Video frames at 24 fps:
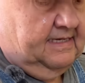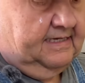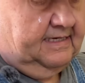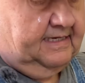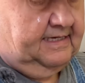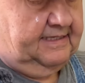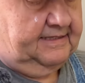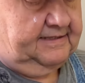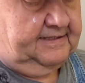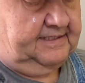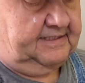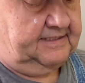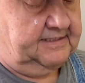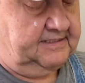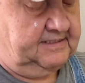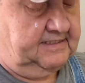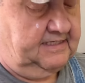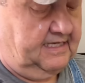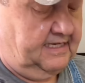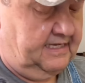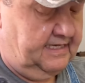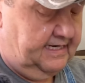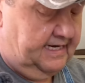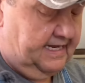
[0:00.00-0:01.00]
get this
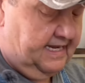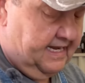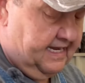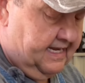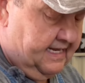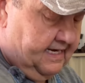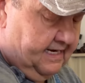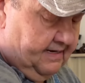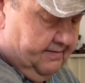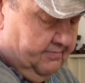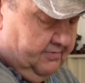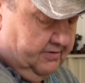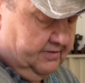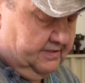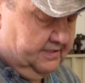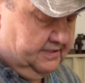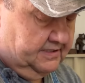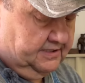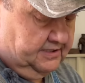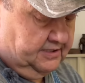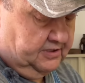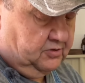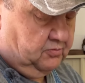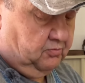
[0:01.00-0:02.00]
nut out. I'm going to
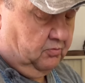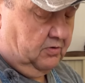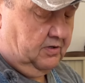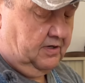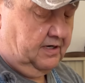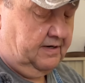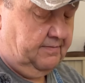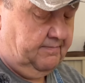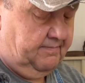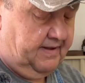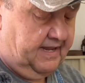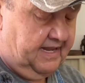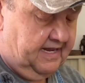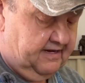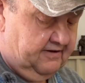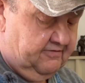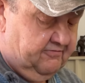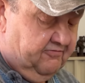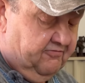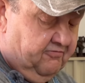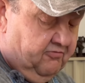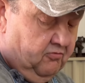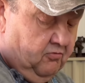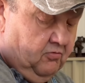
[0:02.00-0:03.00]
just work it back
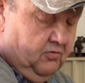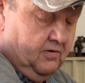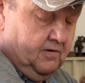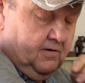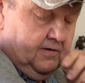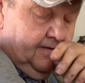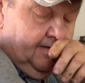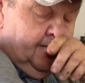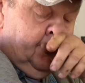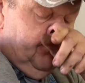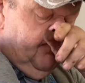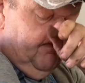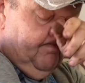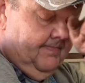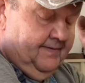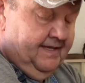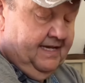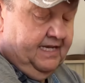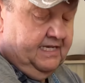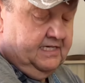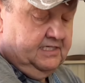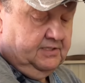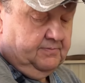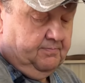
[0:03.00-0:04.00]
and forth.
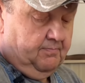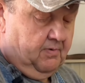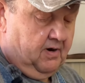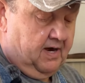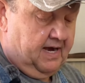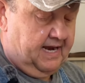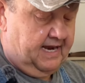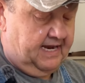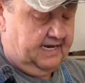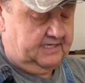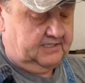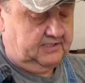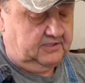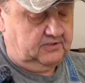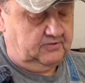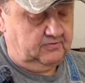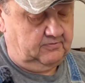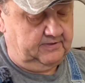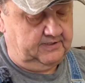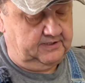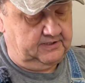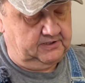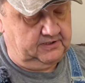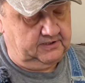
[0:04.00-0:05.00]
It's brass, so
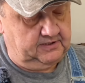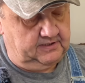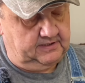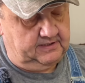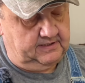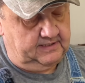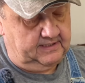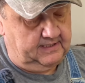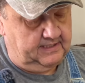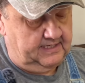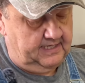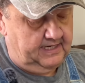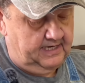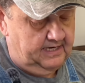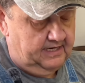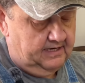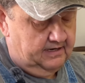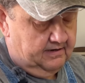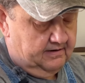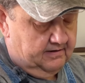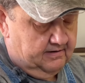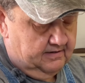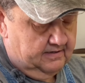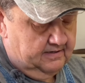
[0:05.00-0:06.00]
it shouldn't
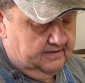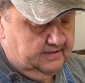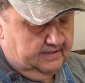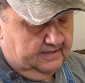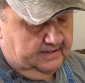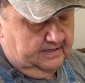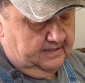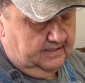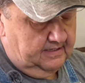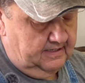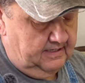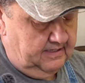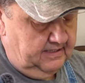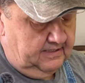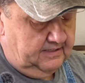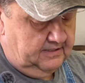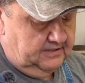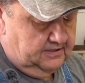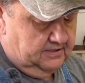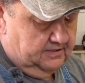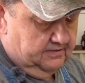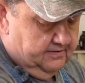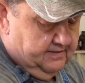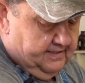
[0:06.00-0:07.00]
adhere
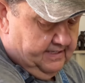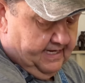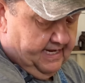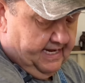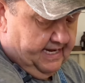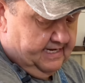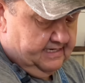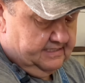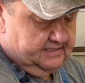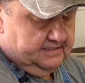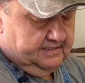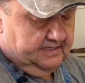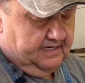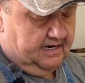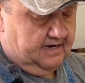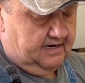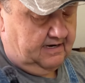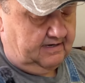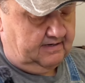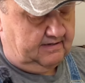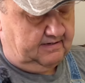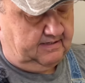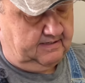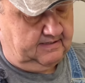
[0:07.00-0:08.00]
to the cast
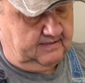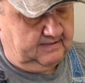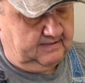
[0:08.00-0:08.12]
iron.